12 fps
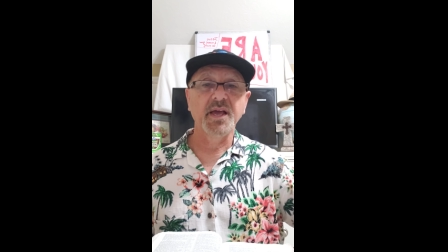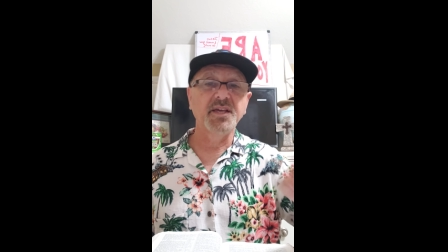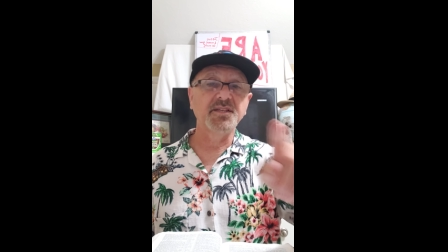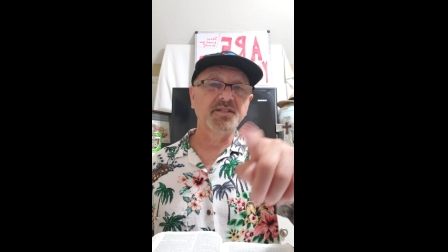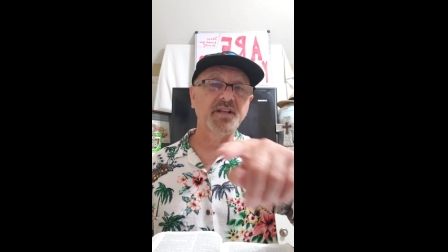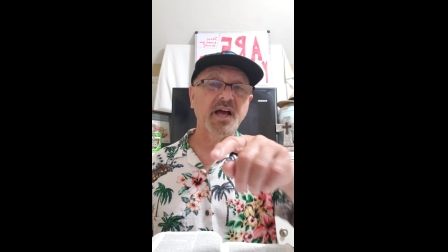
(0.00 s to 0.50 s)

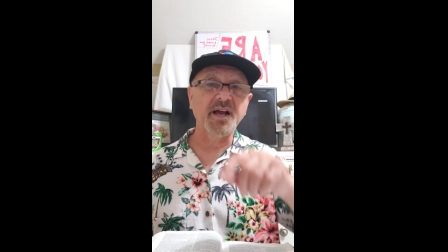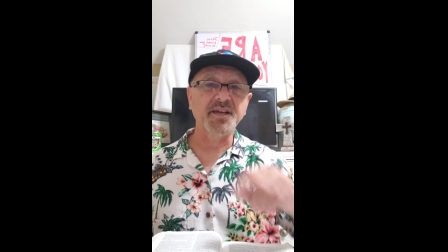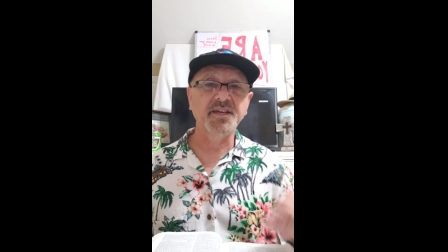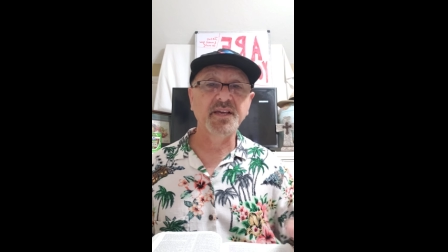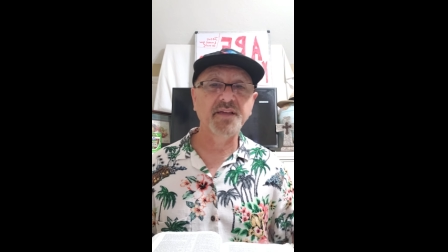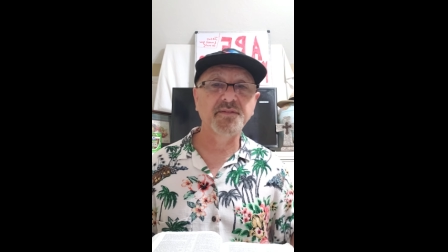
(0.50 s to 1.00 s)
He's
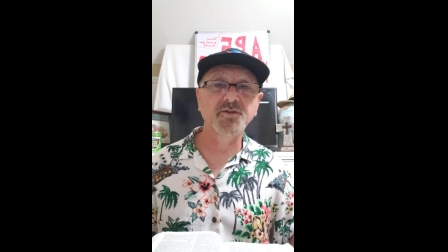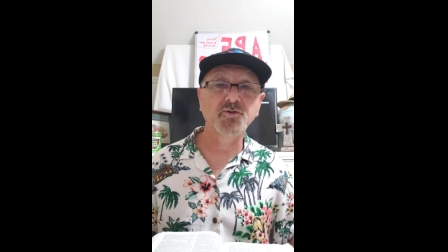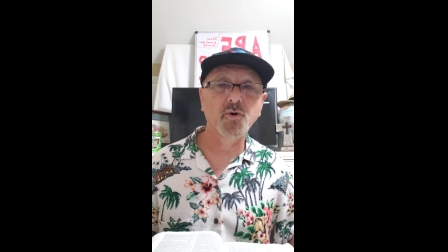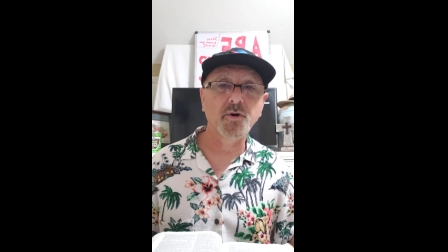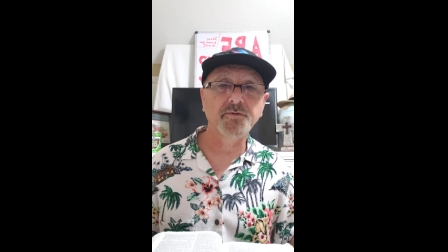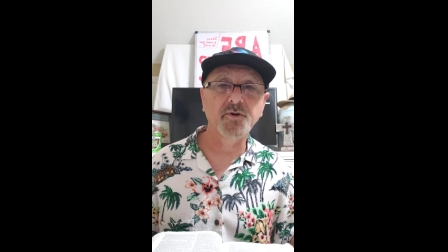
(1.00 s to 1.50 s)
knocking at the
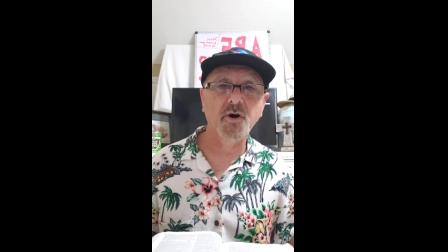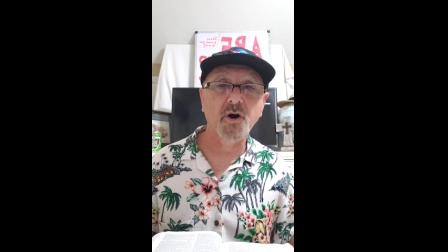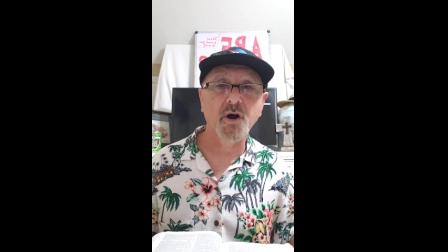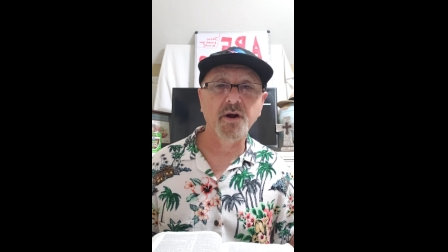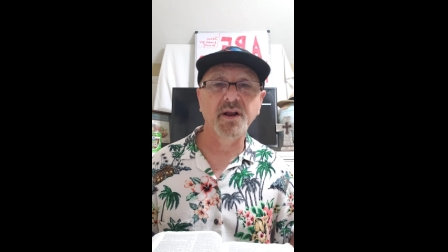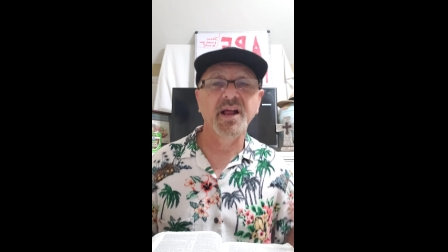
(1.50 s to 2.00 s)
door of your
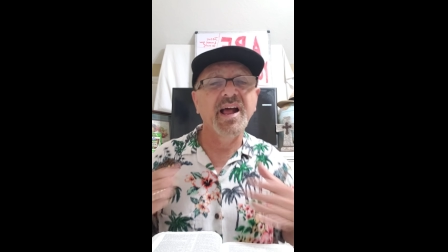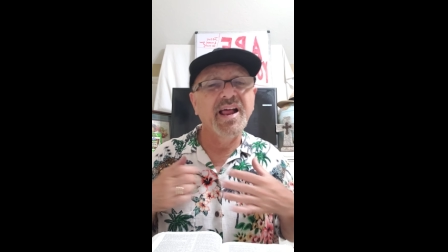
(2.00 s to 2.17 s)
heart.